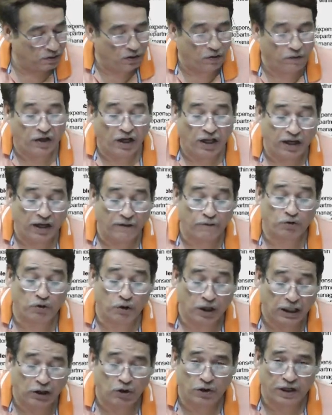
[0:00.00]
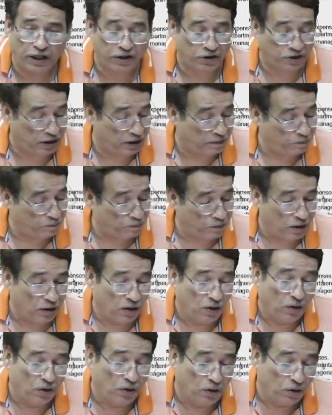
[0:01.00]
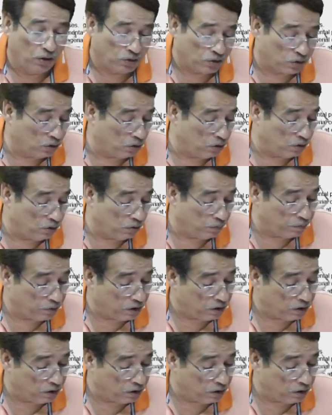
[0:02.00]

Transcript: will have to allocate them. So